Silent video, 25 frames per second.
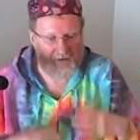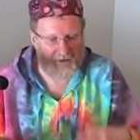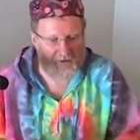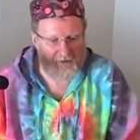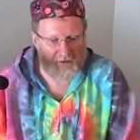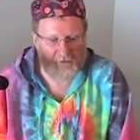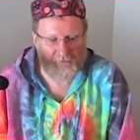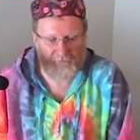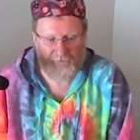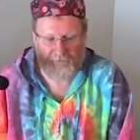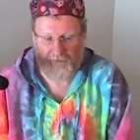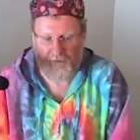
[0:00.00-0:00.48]
I
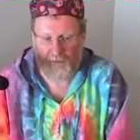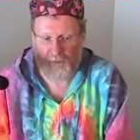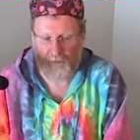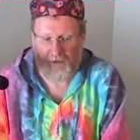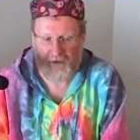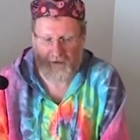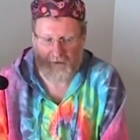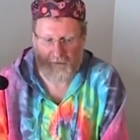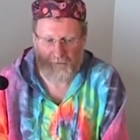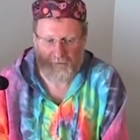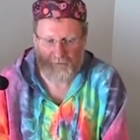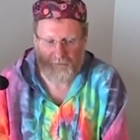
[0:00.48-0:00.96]
didn't feel
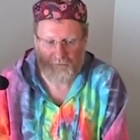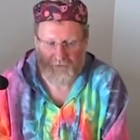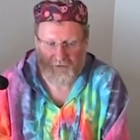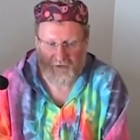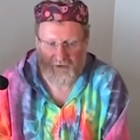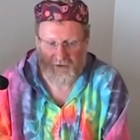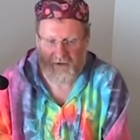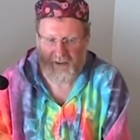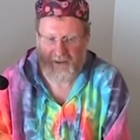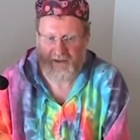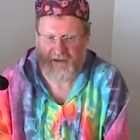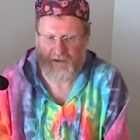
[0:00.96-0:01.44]
well
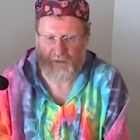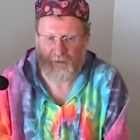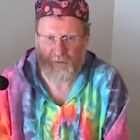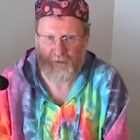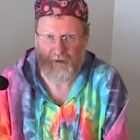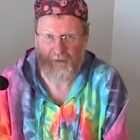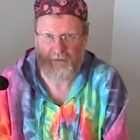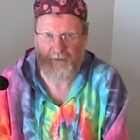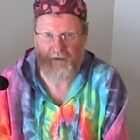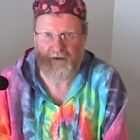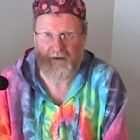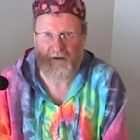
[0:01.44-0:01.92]
last
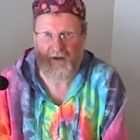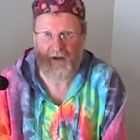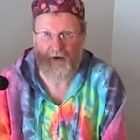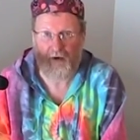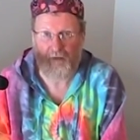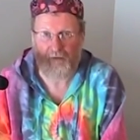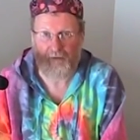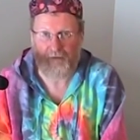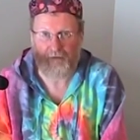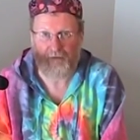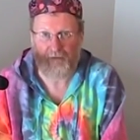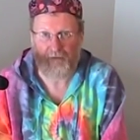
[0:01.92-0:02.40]
week, but now
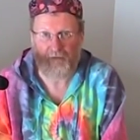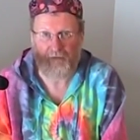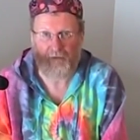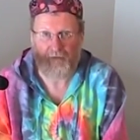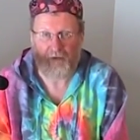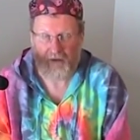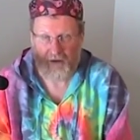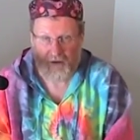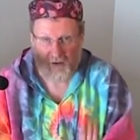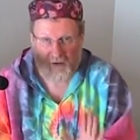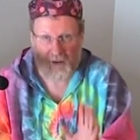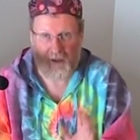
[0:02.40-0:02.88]
I'm,
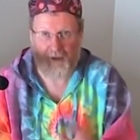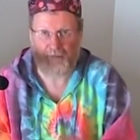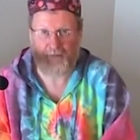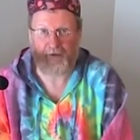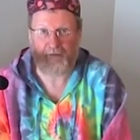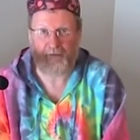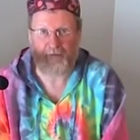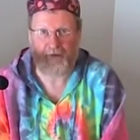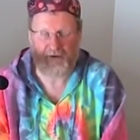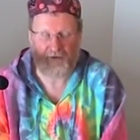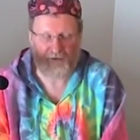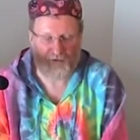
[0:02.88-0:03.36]
I'm
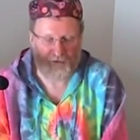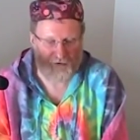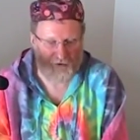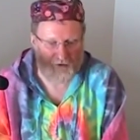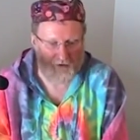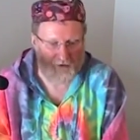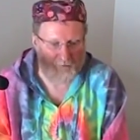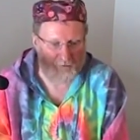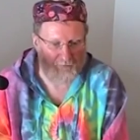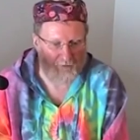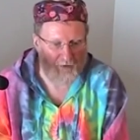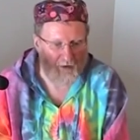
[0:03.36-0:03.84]
in better
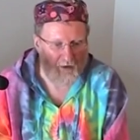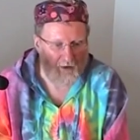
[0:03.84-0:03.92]
shape.